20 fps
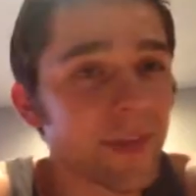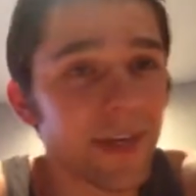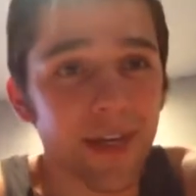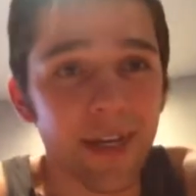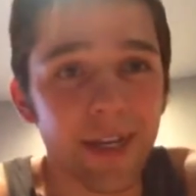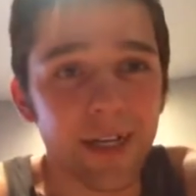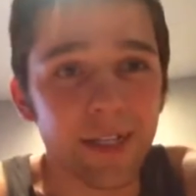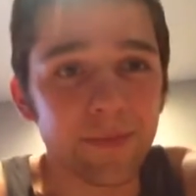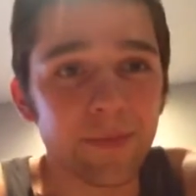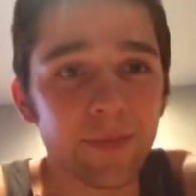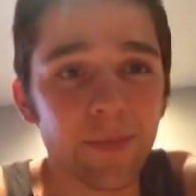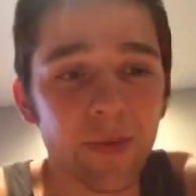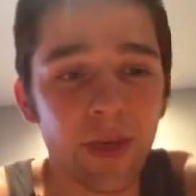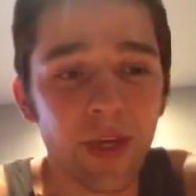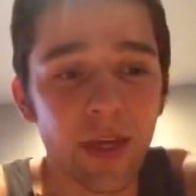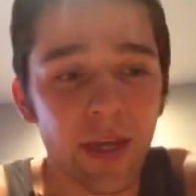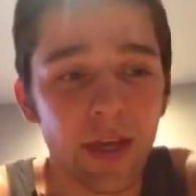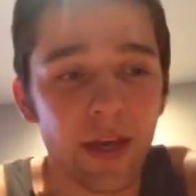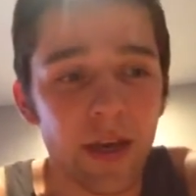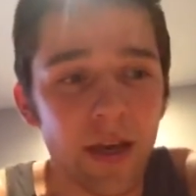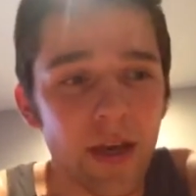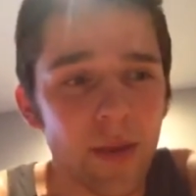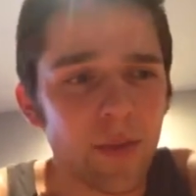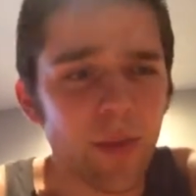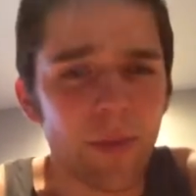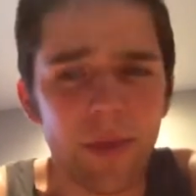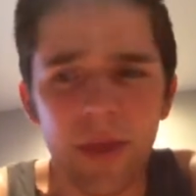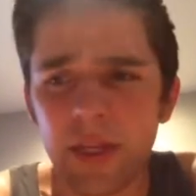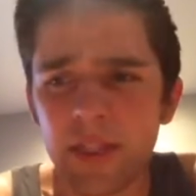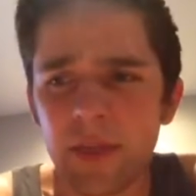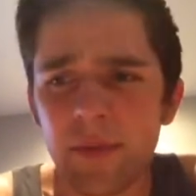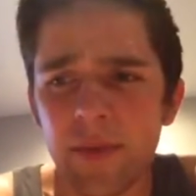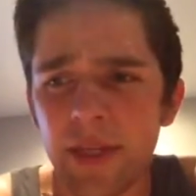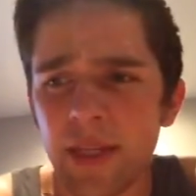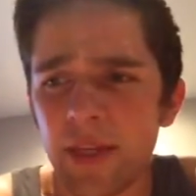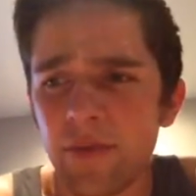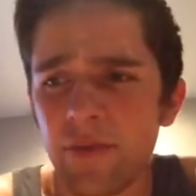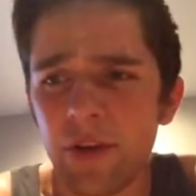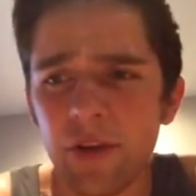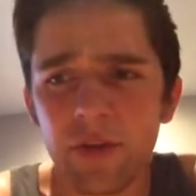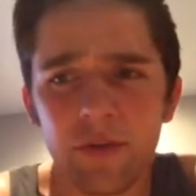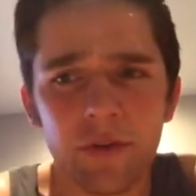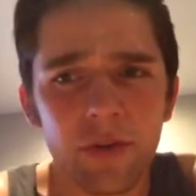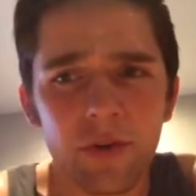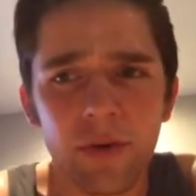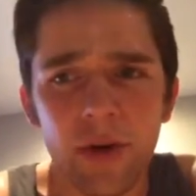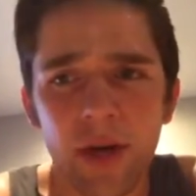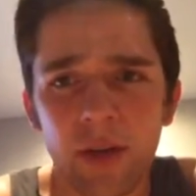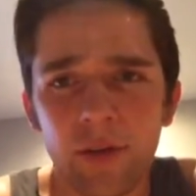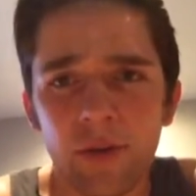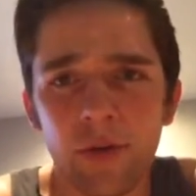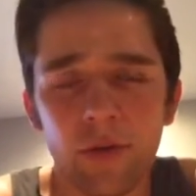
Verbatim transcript: Um, been meaning to make that video for a while.